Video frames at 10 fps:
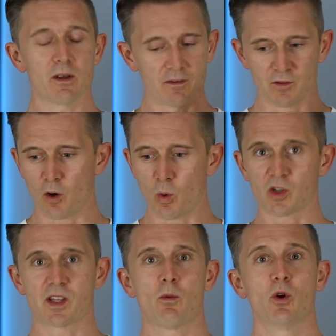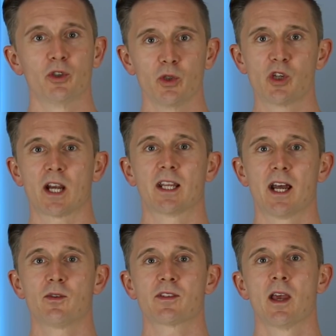If you've not watched that one, do check it
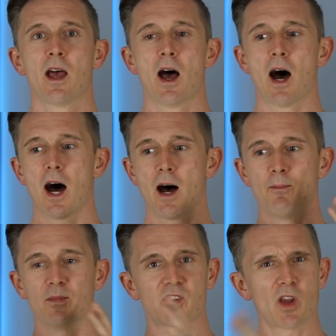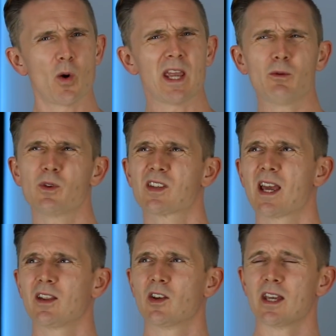out. Um, so he was
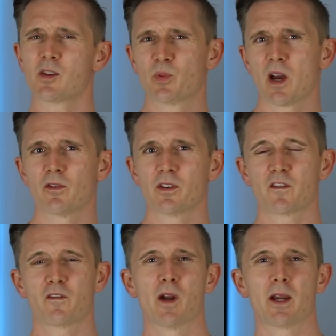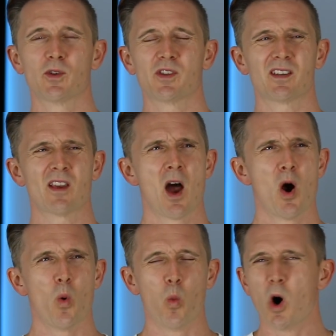saying that his preference for fragrances
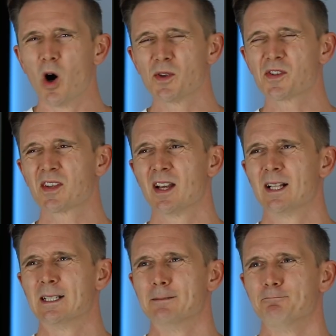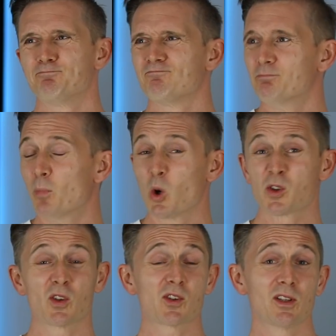was more
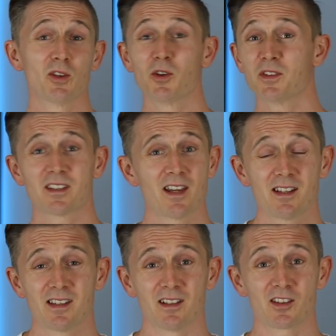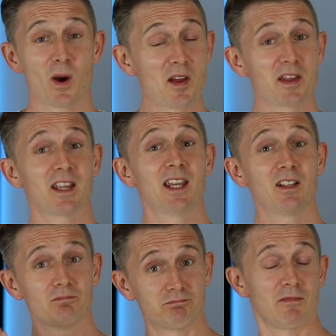subtle and understated. So I think
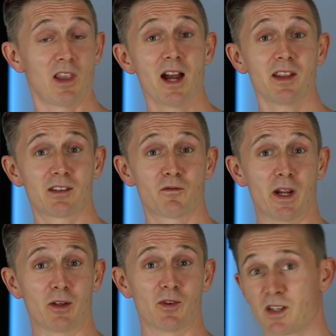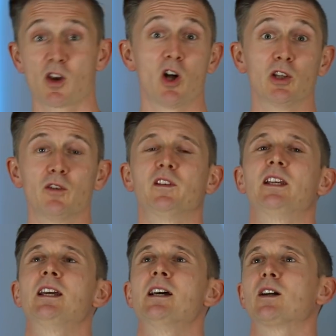he'd like this fragrance. It's got a
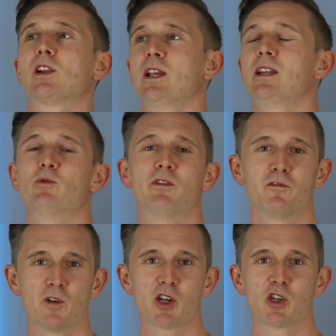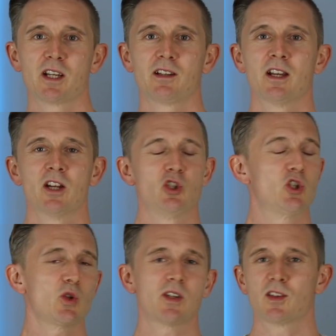lovely, clean, refreshing,
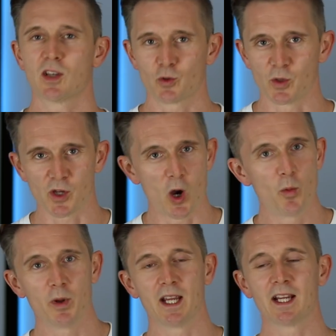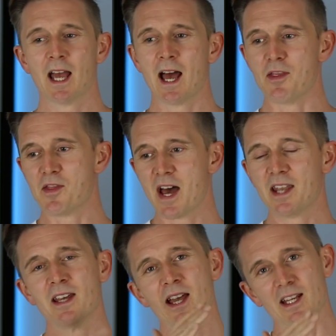juicy citrus opening, and
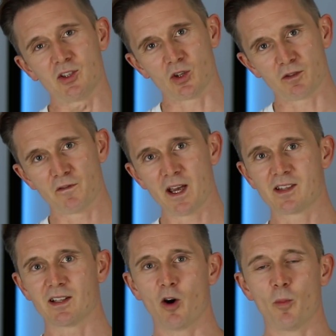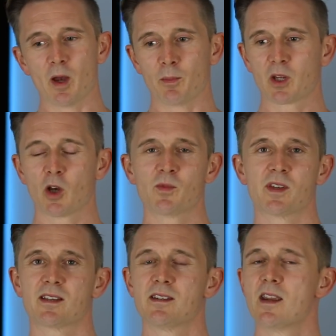then it just fades a little bit and becomes
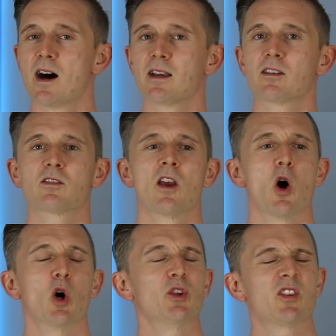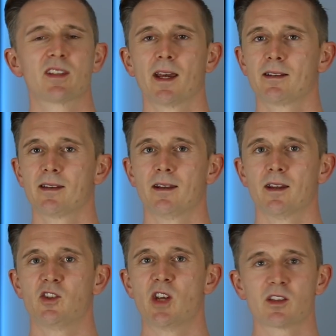this nice, understated,
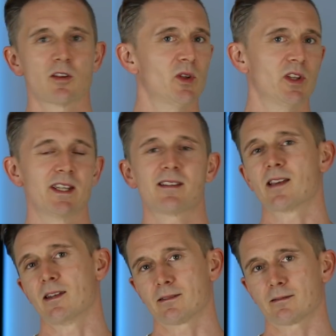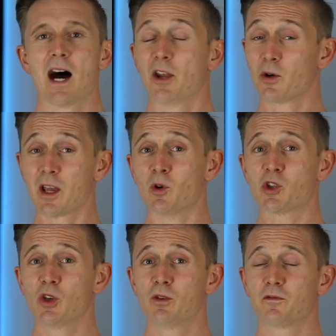gentlemanly scent. I don't get
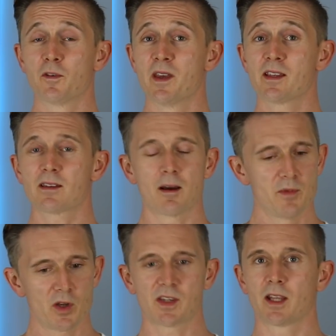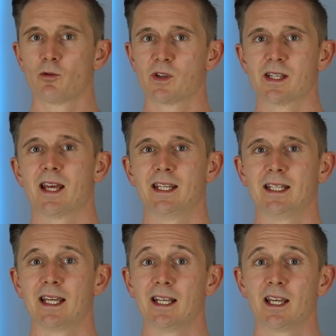much oud from this. I'm not saying there isn't
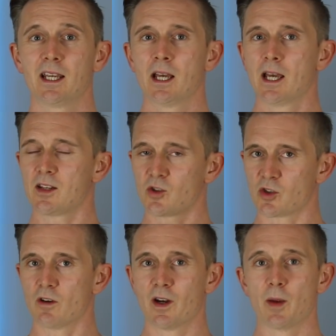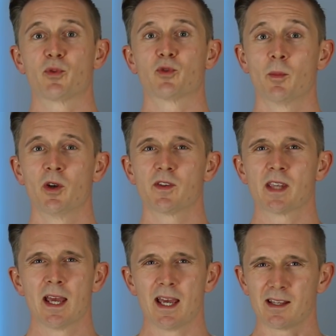any in here. It's just not very prominent.
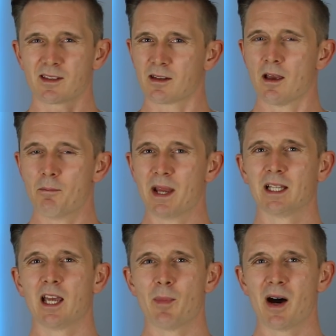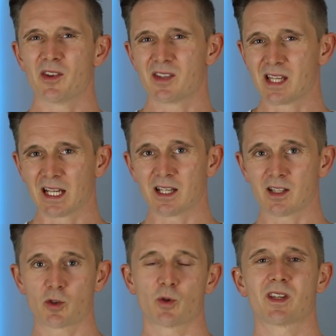It's mainly about the zingy
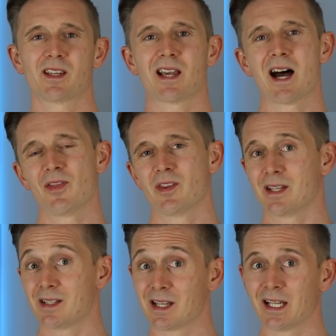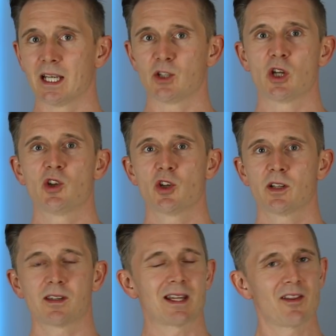citruses and the zingy ginger.
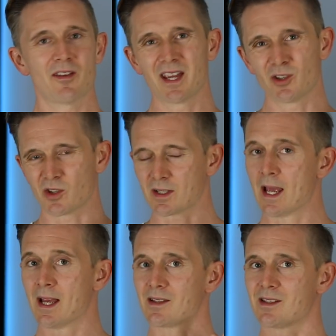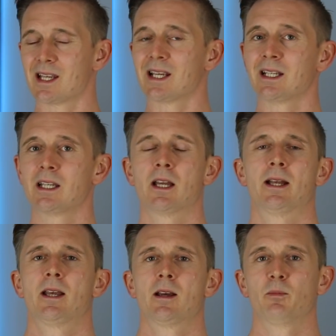Together they just zing
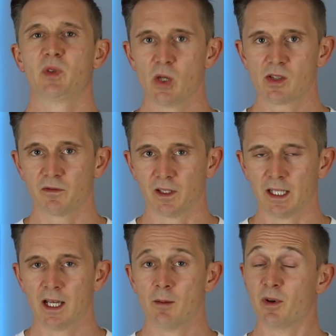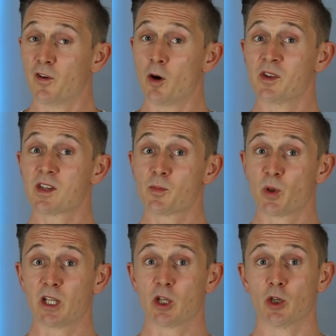beautifully. Performance is
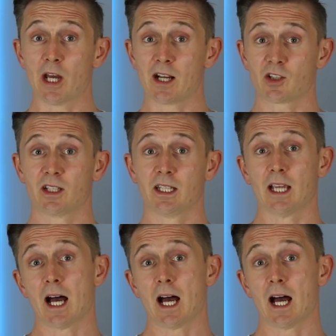pretty good actually.